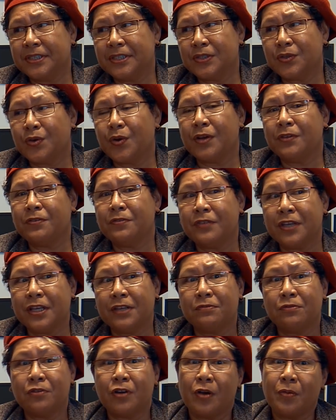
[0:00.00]
So I think
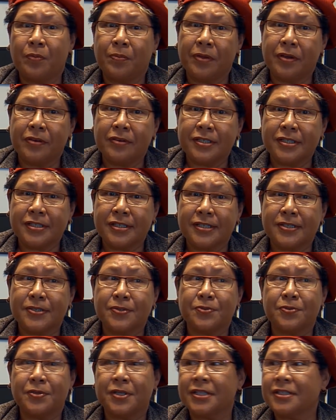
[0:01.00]
for our parents, as
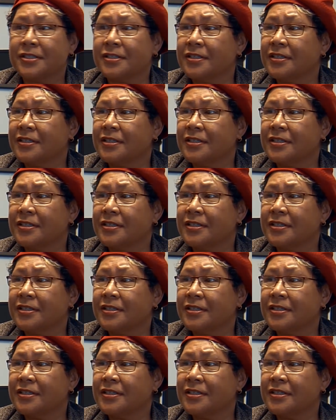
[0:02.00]
soon as the